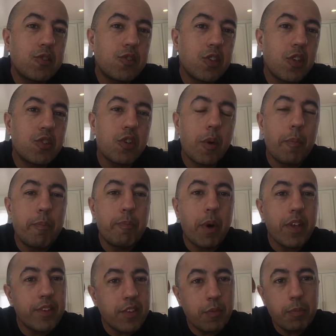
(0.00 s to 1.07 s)
such a
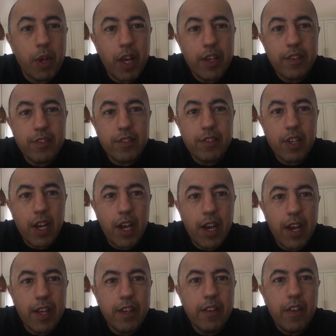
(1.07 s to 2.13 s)
buzzing place,
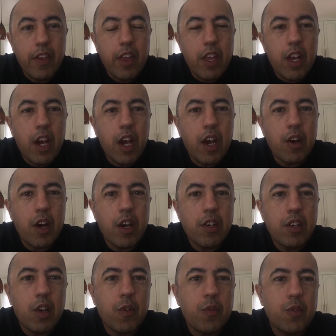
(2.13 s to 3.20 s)
and
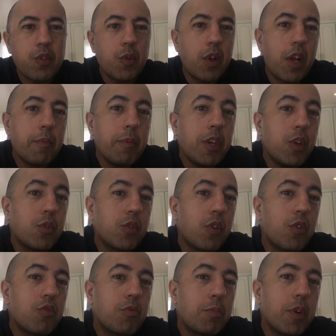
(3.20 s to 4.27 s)
for someone like me who's an
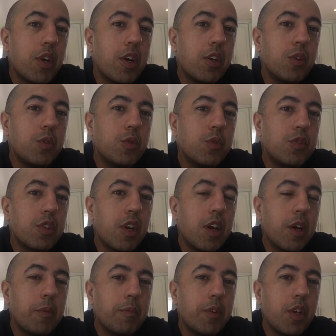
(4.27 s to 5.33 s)
entrepreneur, who's
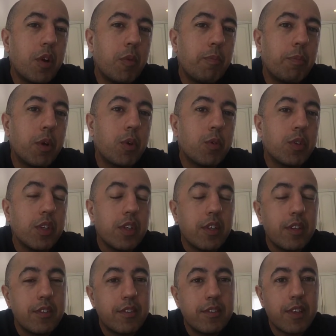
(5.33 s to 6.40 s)
built
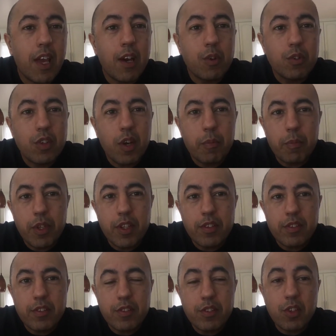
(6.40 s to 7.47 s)
and scaled
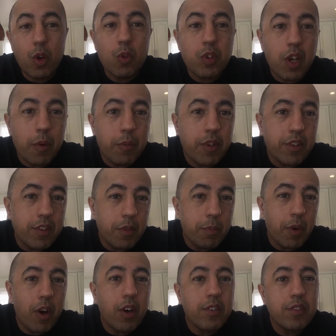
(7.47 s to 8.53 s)
companies and sold companies in the
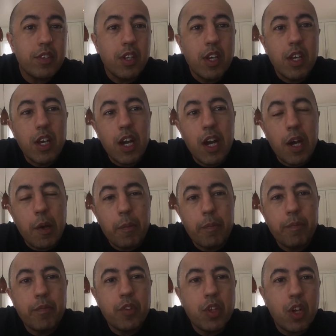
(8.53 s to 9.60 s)
past,
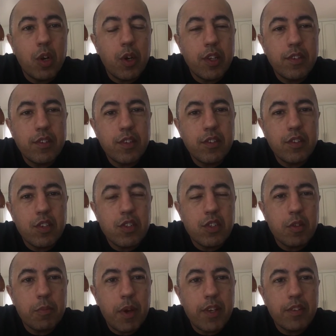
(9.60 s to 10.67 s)
it's such
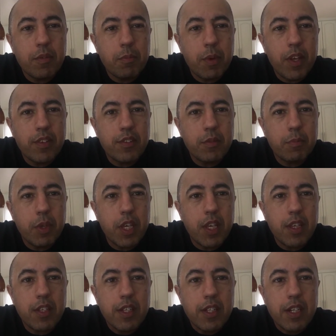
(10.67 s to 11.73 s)
an amazing place to
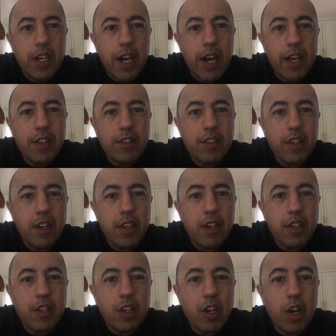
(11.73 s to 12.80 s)
be, and
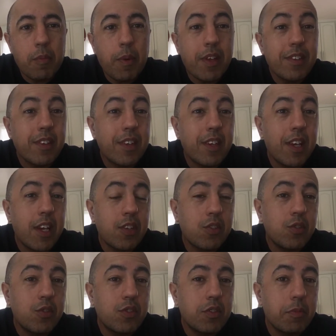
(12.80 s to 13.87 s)
amazing
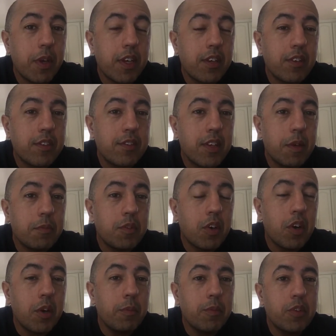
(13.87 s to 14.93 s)
connections to make at the same
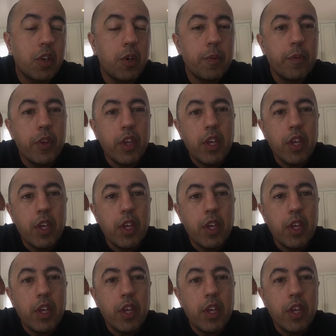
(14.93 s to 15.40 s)
time. So